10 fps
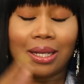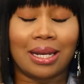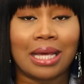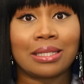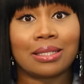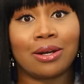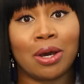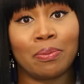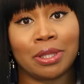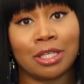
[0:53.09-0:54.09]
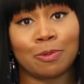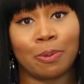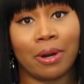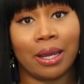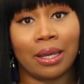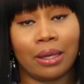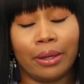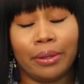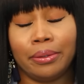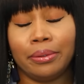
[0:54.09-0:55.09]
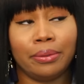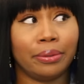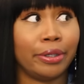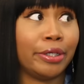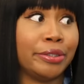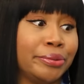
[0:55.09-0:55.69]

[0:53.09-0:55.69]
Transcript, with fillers: Now let's get on with this prank. Whew.